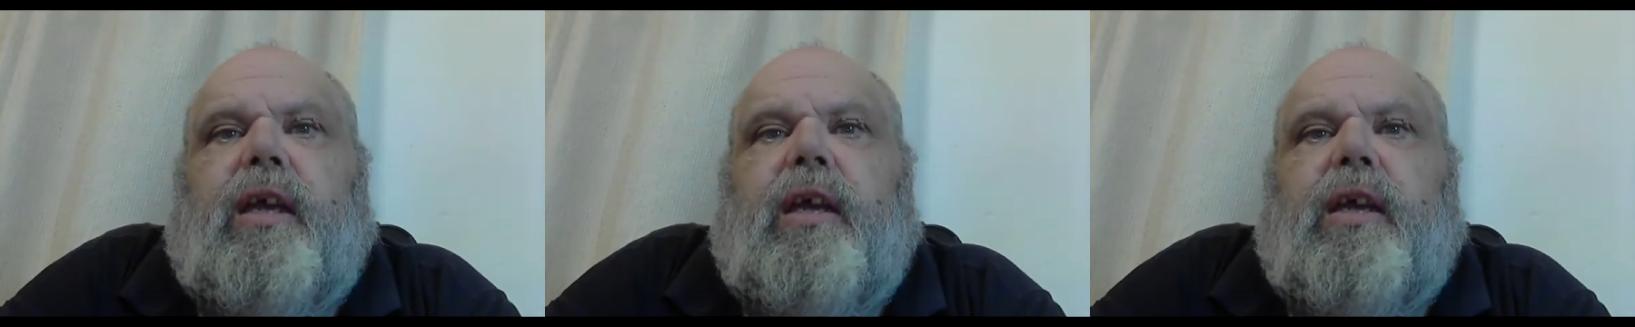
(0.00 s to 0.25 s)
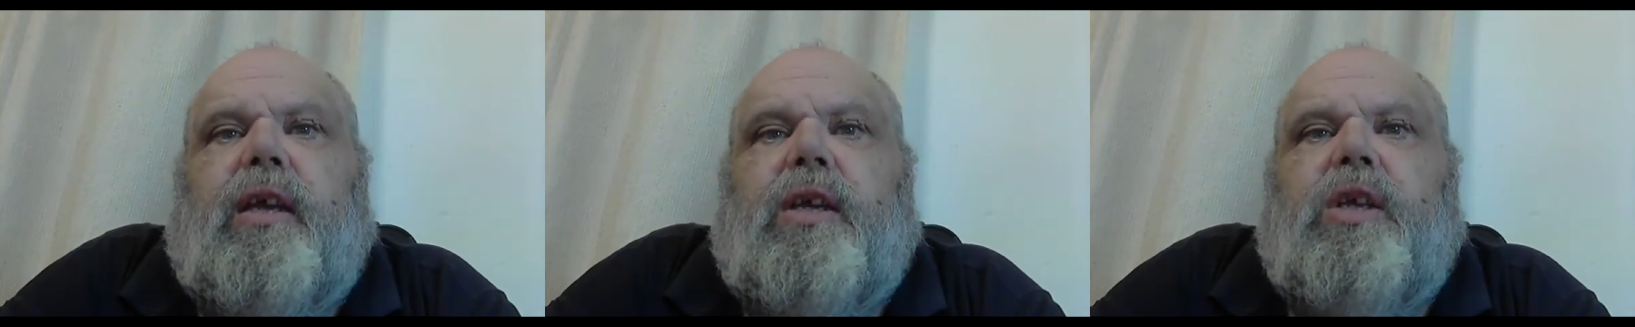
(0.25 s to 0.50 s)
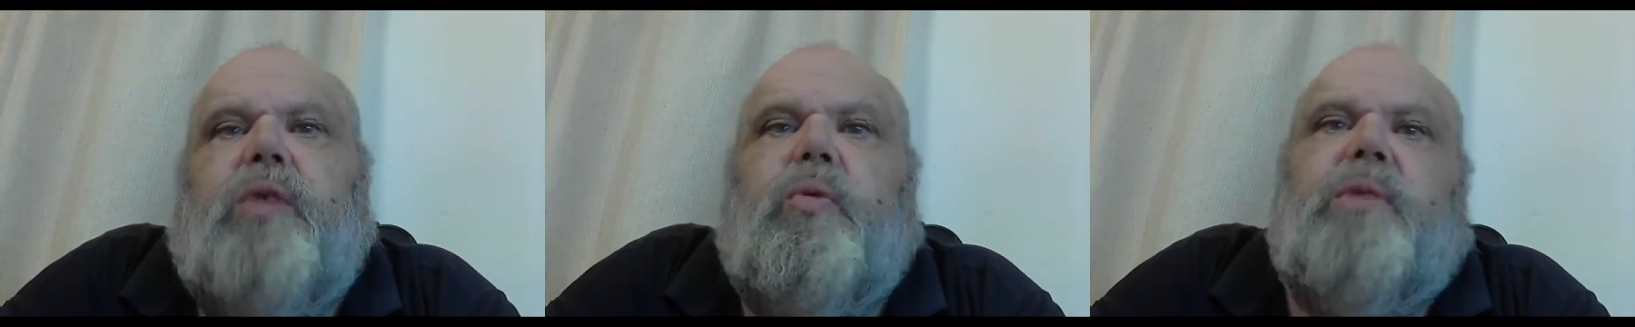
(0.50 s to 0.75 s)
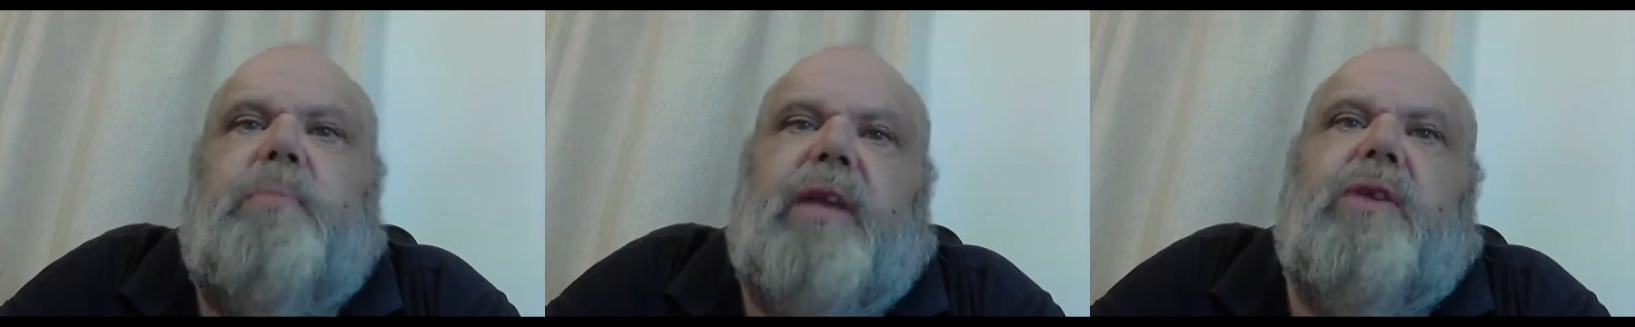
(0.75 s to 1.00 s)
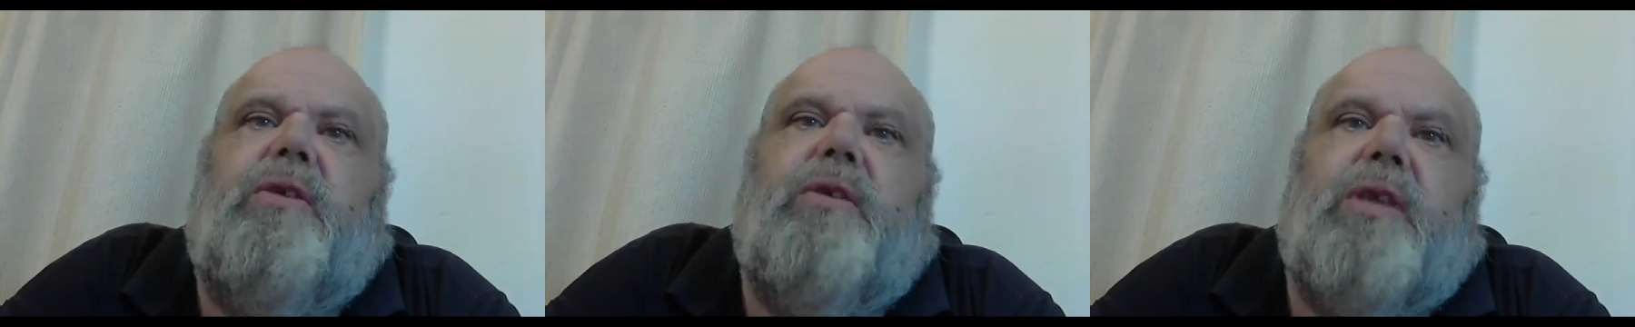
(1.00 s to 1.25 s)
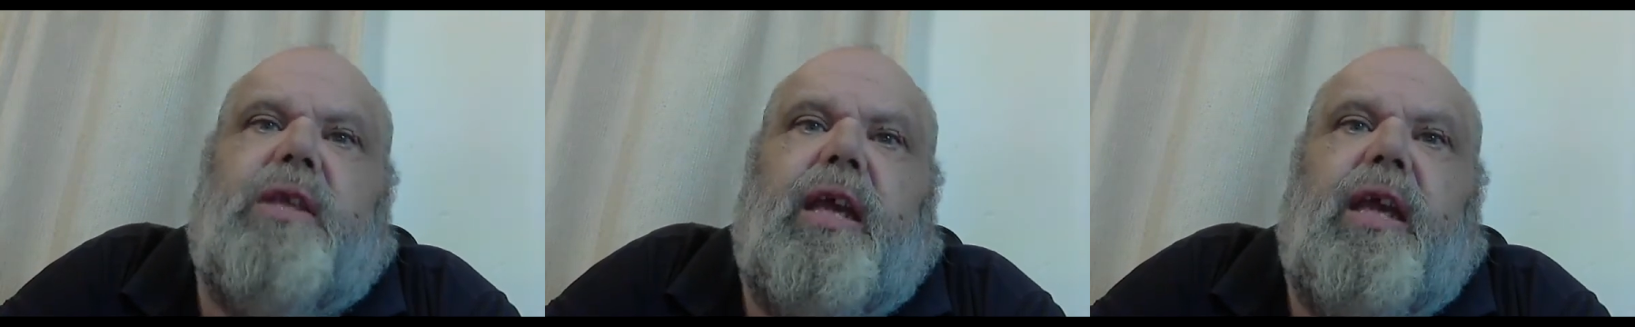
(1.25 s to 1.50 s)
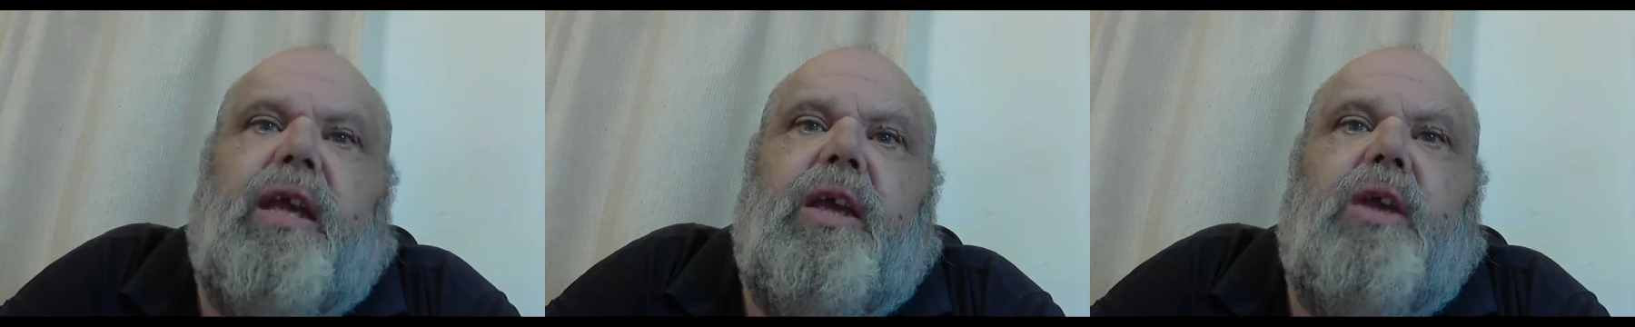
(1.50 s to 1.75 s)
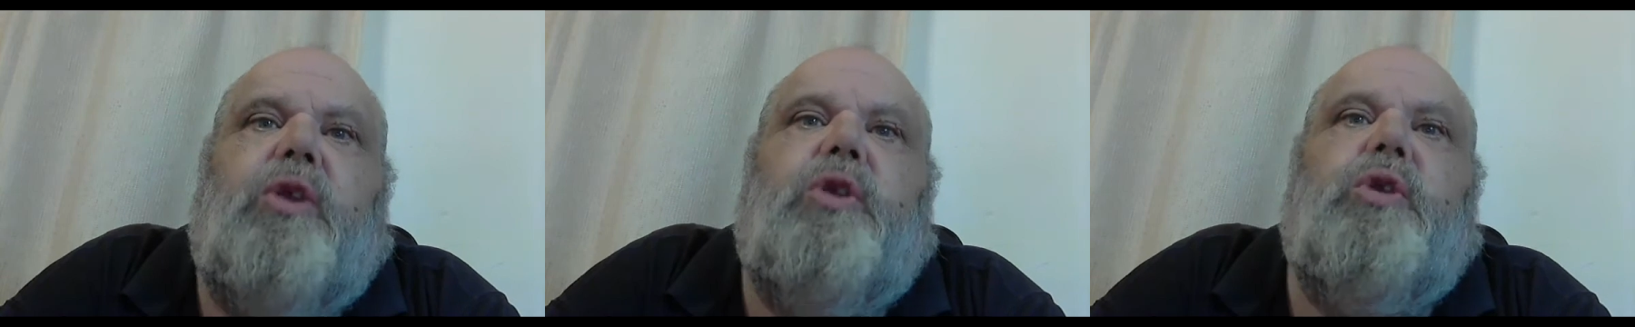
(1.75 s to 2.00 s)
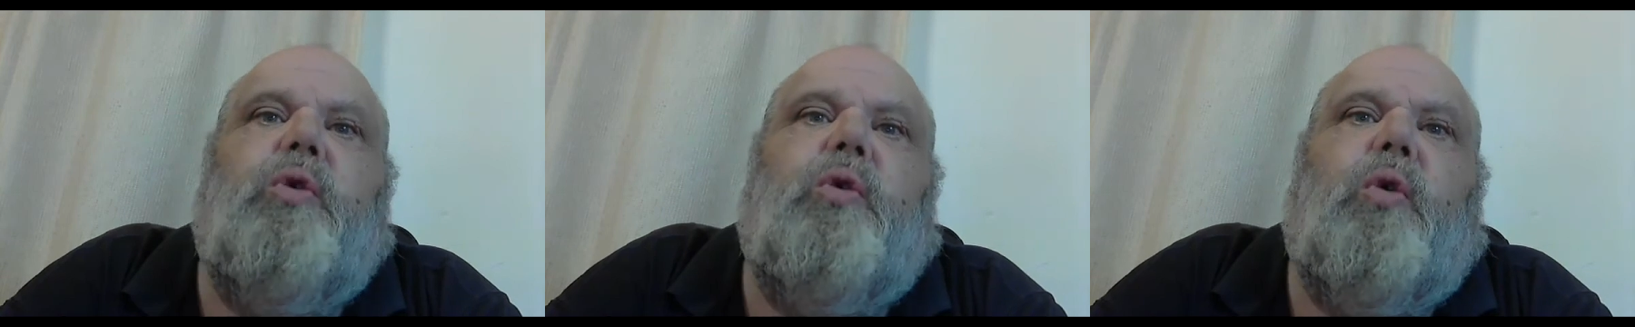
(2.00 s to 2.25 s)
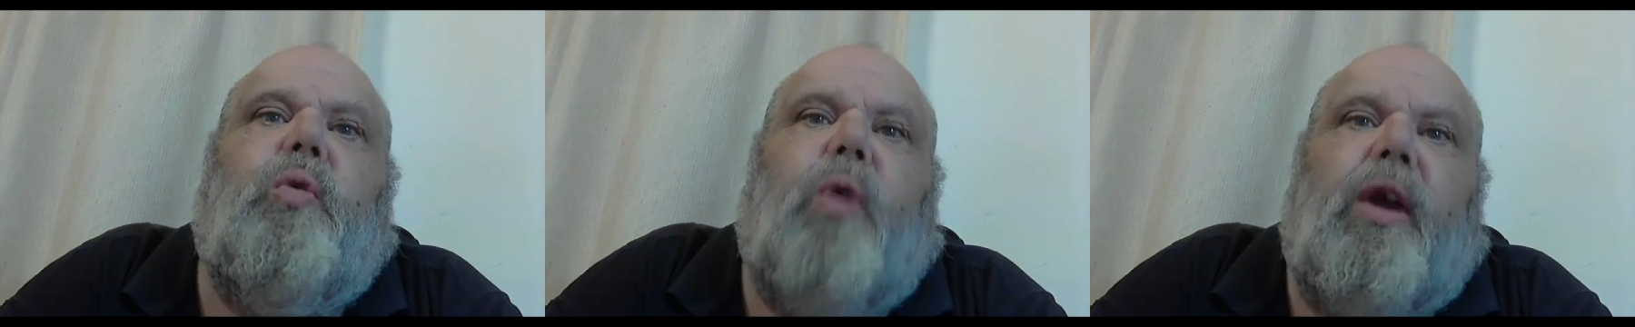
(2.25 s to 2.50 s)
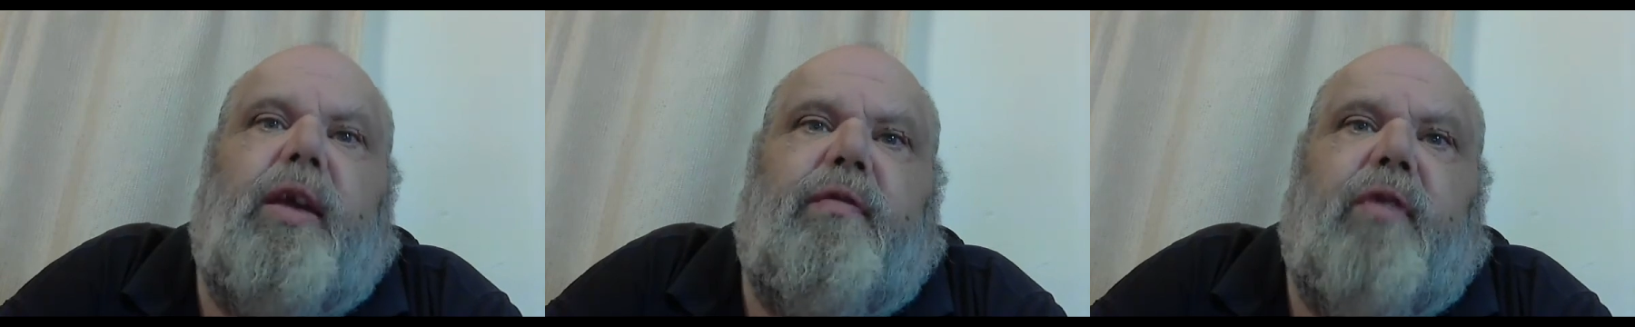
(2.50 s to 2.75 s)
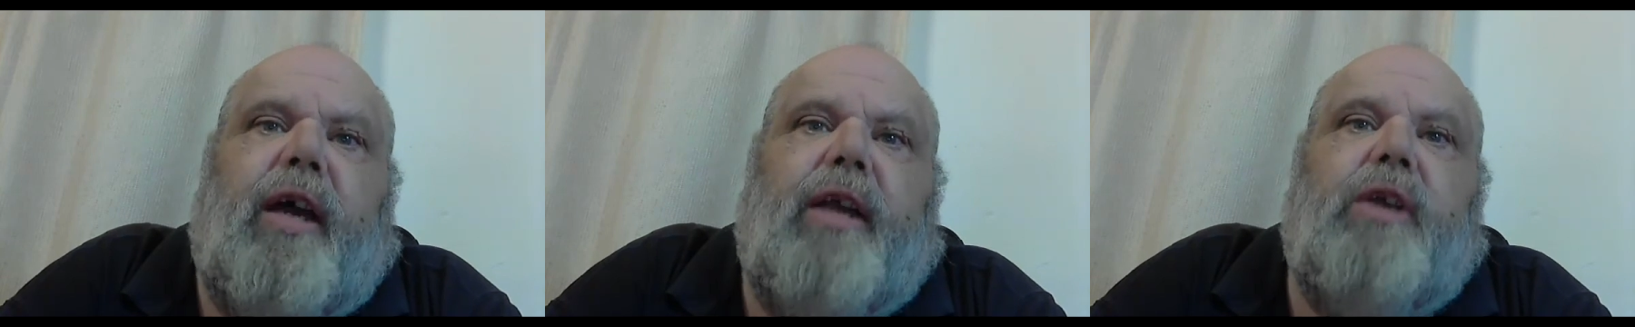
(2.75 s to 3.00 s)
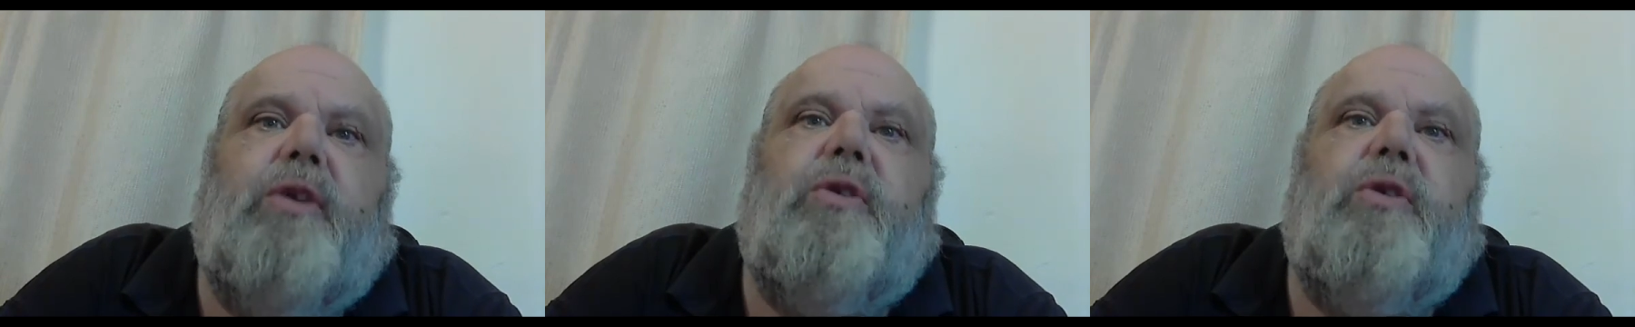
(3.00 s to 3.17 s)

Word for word: She was meant to say, you qualified